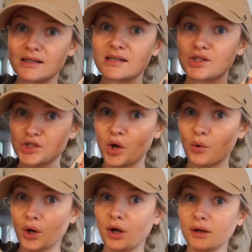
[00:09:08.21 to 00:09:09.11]
this is
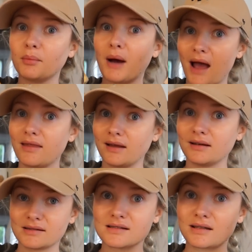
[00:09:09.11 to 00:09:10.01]
so good. Buy
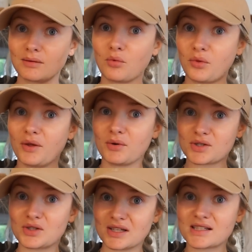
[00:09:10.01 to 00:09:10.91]
this.
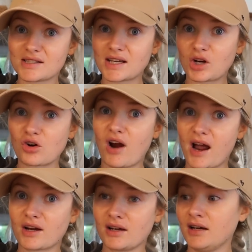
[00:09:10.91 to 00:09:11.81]
This is like
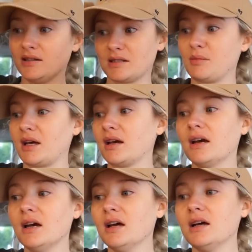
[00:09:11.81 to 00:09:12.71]
crack to me.
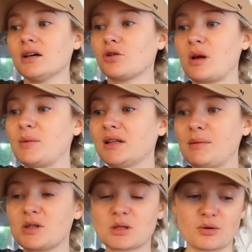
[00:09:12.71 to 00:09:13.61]
Creamy
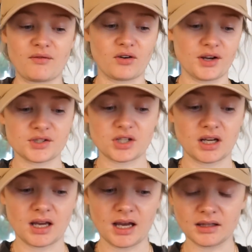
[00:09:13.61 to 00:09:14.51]
lemon supreme
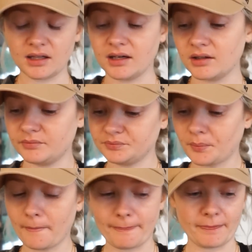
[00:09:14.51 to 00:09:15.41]
frosting and the
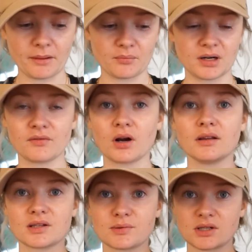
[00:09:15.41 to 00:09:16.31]
whatever,
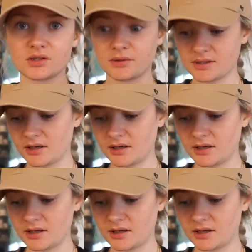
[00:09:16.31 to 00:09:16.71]
and this was also on